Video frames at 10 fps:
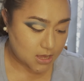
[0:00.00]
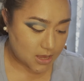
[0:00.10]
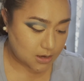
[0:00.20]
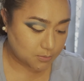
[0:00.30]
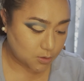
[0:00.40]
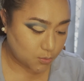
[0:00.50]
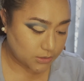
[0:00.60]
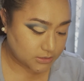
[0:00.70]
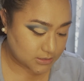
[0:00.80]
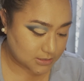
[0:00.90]
and I'm
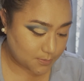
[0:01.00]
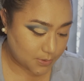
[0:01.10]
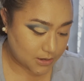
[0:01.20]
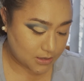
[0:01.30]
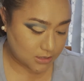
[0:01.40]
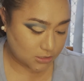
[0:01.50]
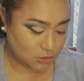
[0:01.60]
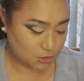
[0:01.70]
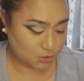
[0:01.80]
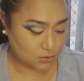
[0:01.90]
going to dip it
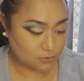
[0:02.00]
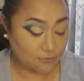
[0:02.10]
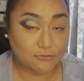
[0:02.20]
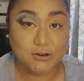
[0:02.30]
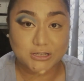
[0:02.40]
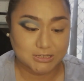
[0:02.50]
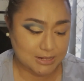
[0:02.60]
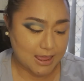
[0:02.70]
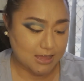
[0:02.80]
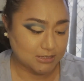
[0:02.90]
into first
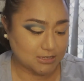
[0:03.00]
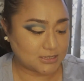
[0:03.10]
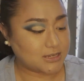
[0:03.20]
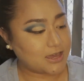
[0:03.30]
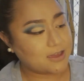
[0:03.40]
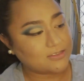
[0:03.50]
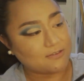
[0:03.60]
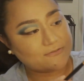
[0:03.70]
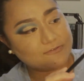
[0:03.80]
class. Okay, that